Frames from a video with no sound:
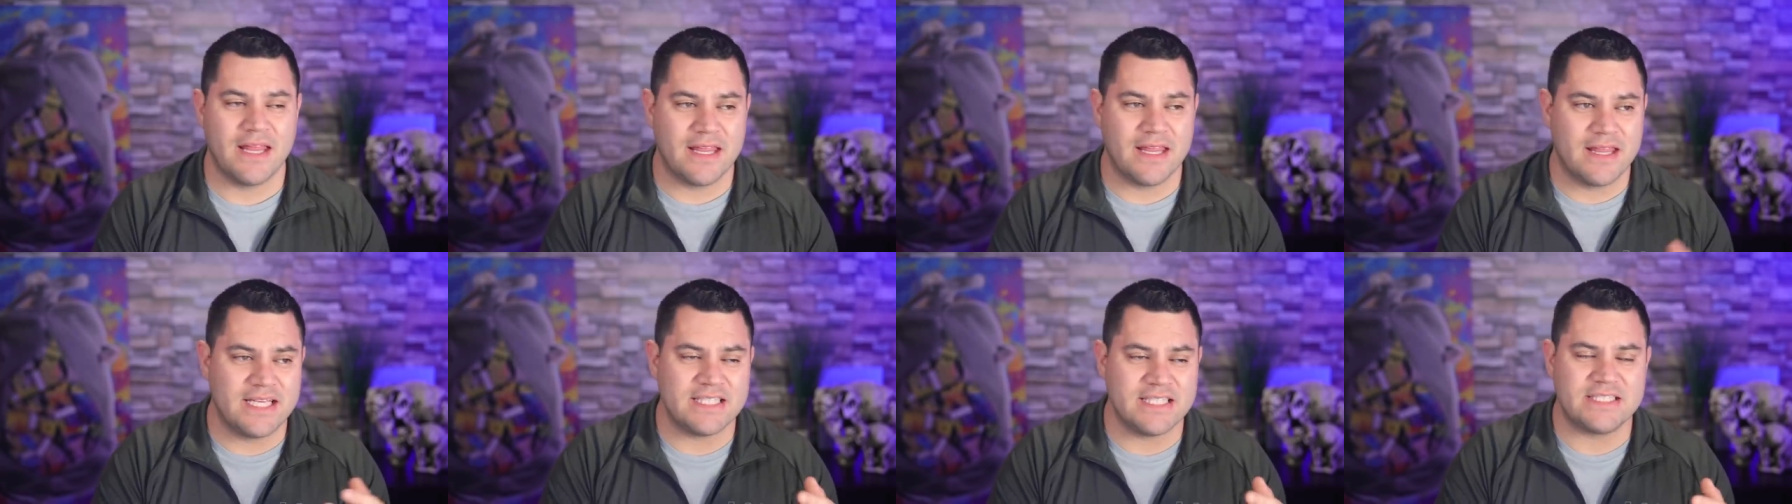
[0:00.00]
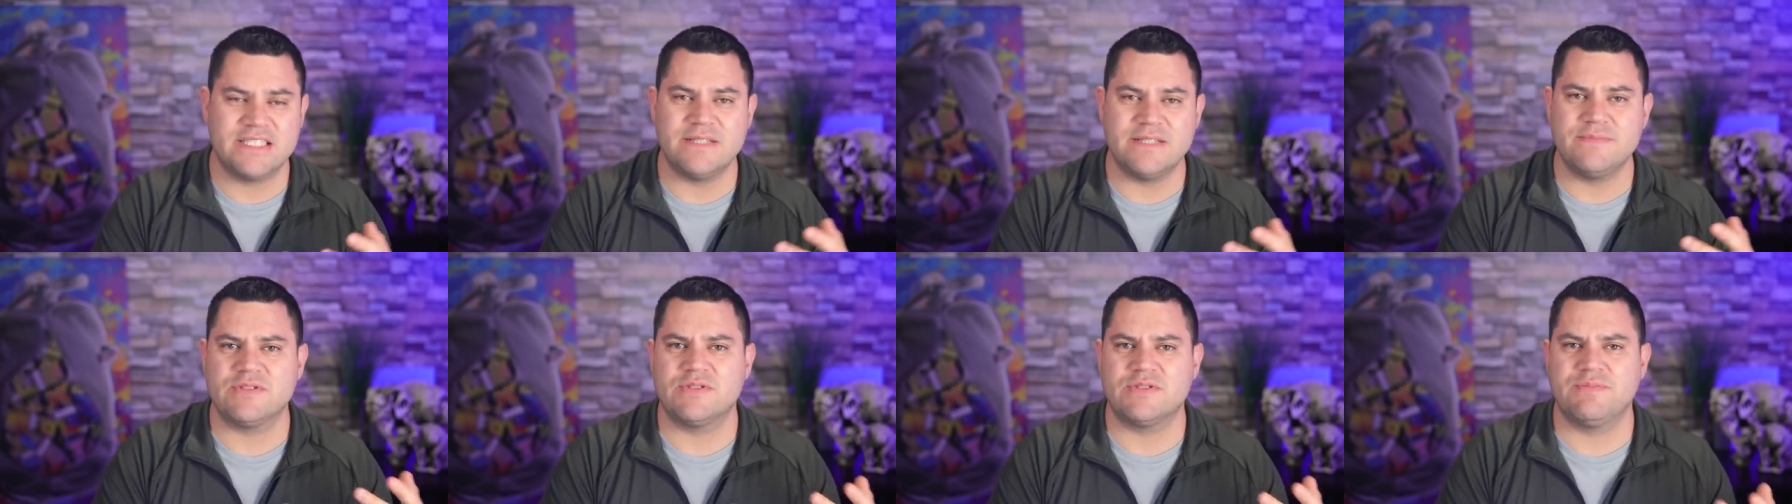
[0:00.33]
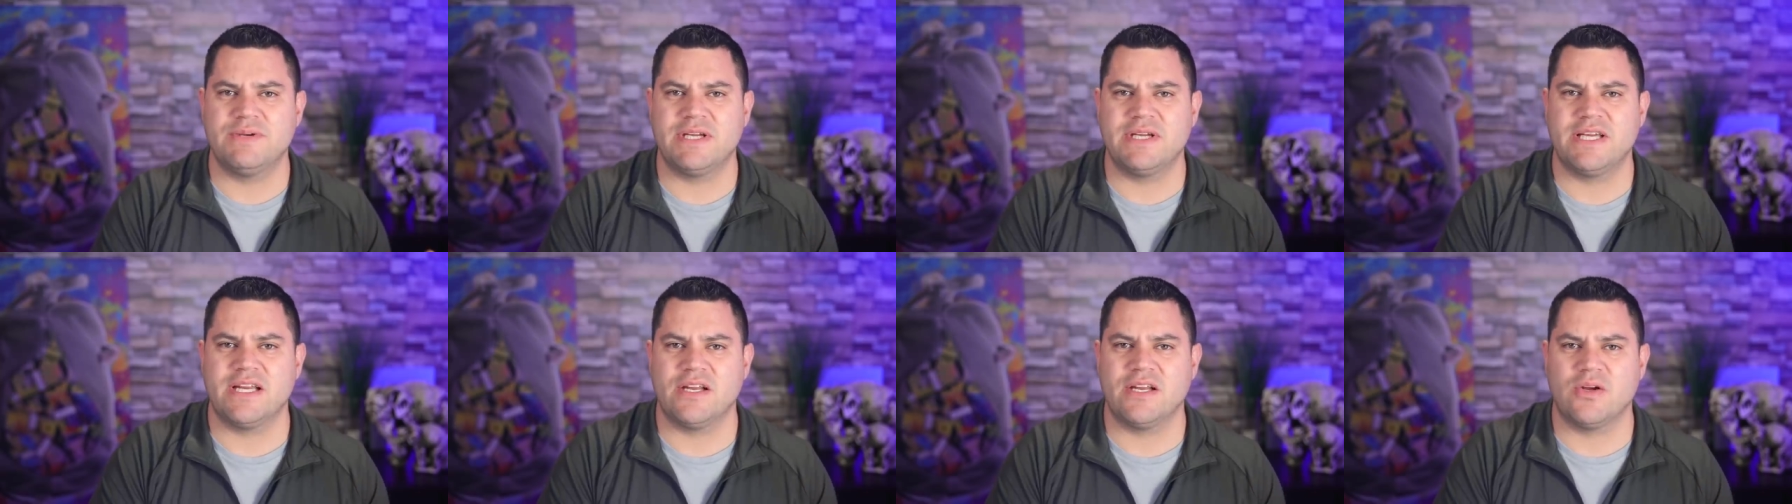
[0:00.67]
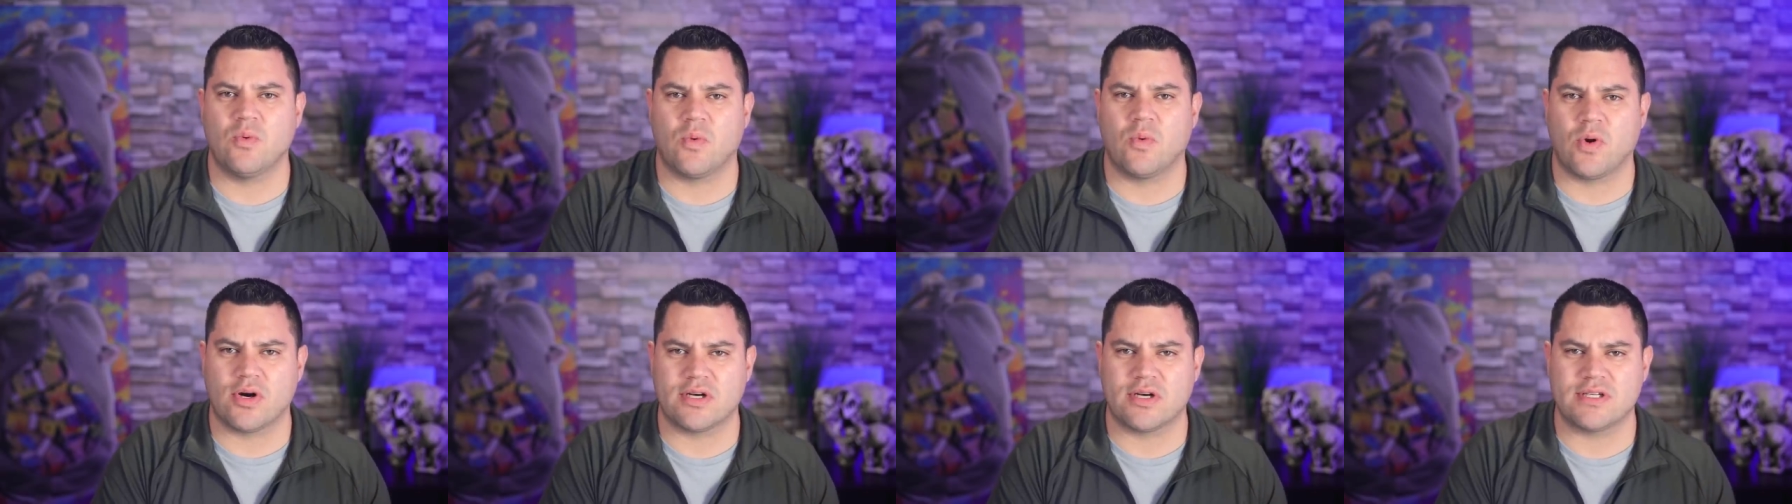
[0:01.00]
This seems to be
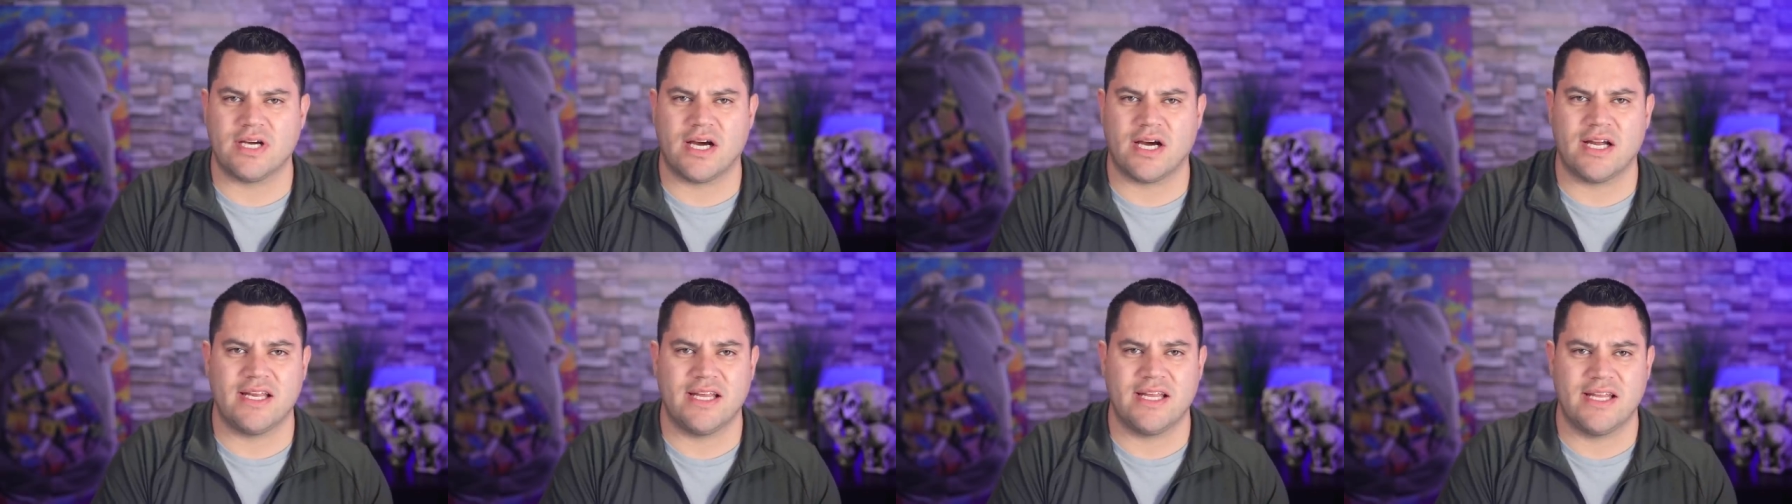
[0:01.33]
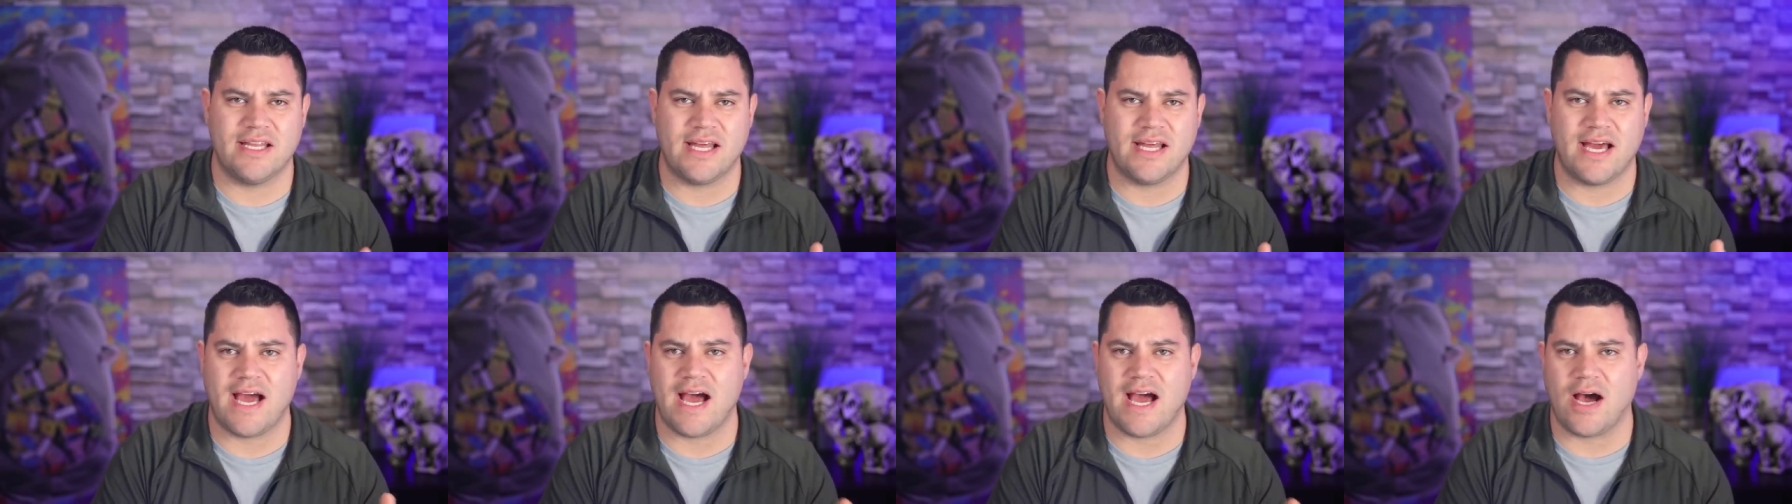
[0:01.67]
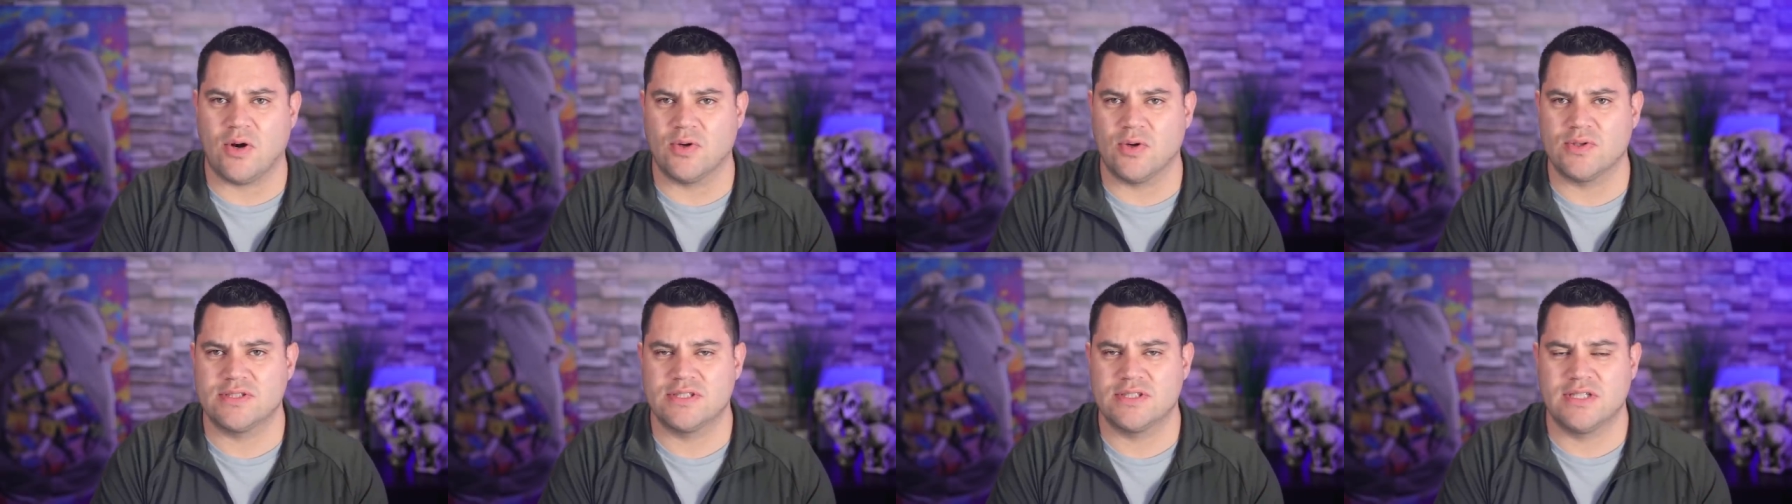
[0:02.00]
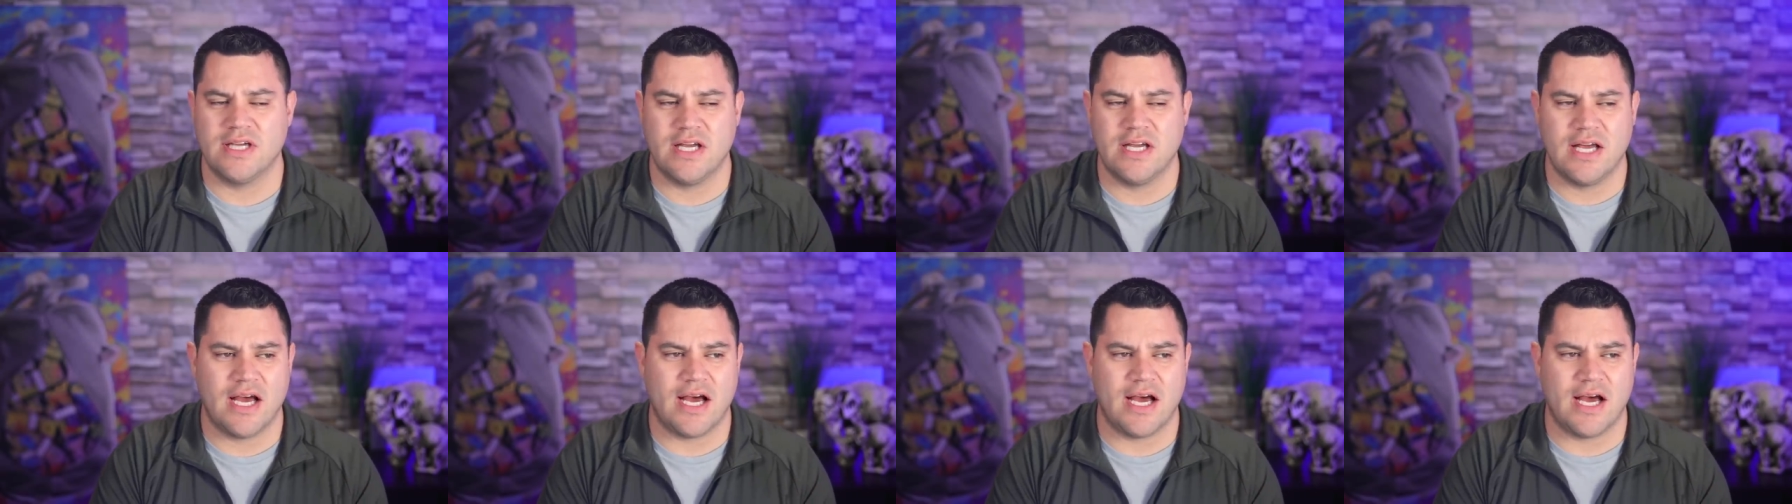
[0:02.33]
getting worked on in the House